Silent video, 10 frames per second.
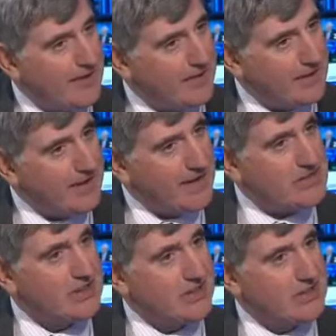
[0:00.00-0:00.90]
they
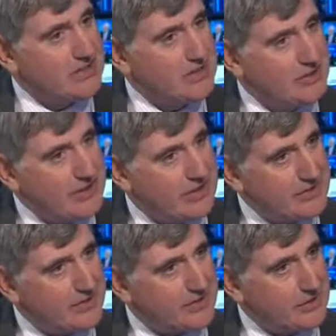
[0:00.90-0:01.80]
actually enter UK
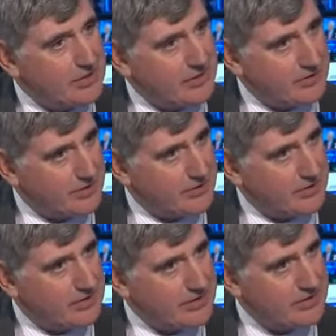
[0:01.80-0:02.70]

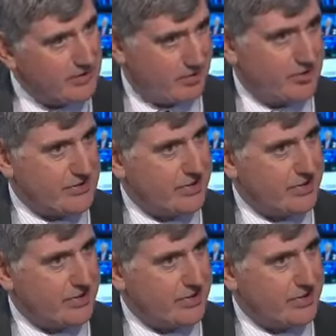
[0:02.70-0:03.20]
sovereign territory.